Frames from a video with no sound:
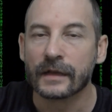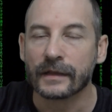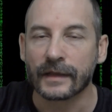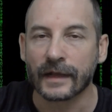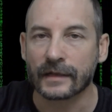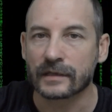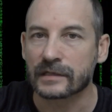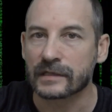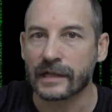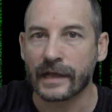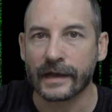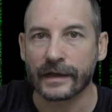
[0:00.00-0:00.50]

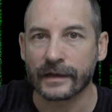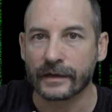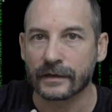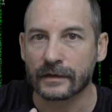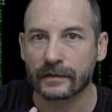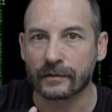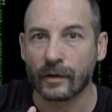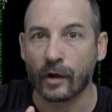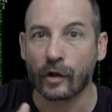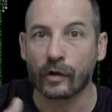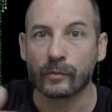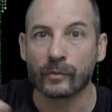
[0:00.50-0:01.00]
that's like
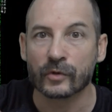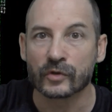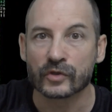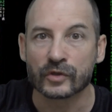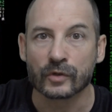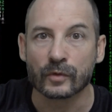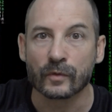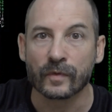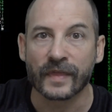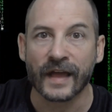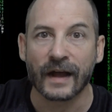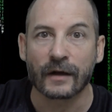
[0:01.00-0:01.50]
almost
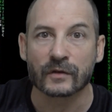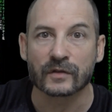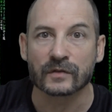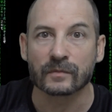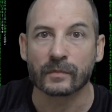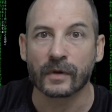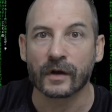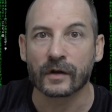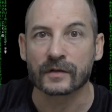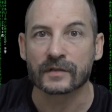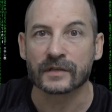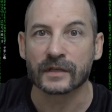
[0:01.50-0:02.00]

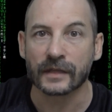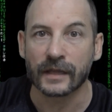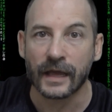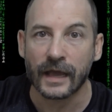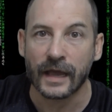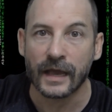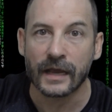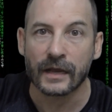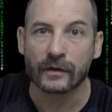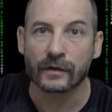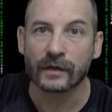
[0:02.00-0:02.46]
$2,000 a day.